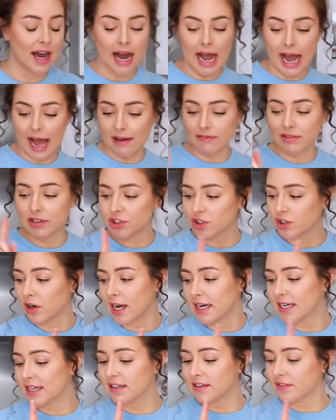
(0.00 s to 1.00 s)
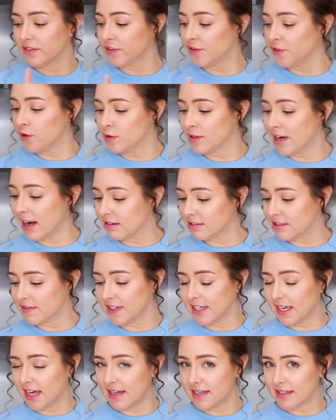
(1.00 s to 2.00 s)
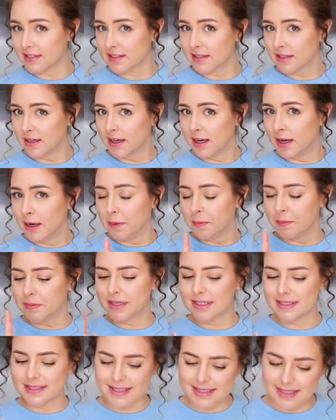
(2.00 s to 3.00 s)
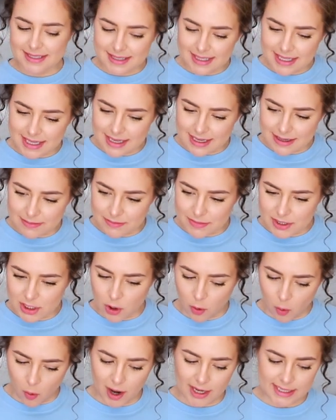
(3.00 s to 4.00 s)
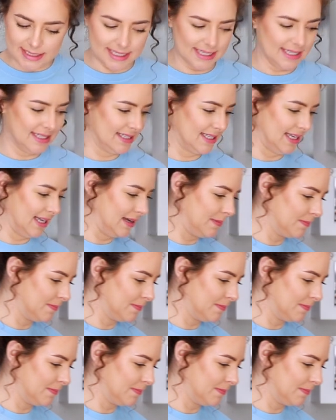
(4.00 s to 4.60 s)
I haven't tried any of the food out of it yet, but it seems quite easy.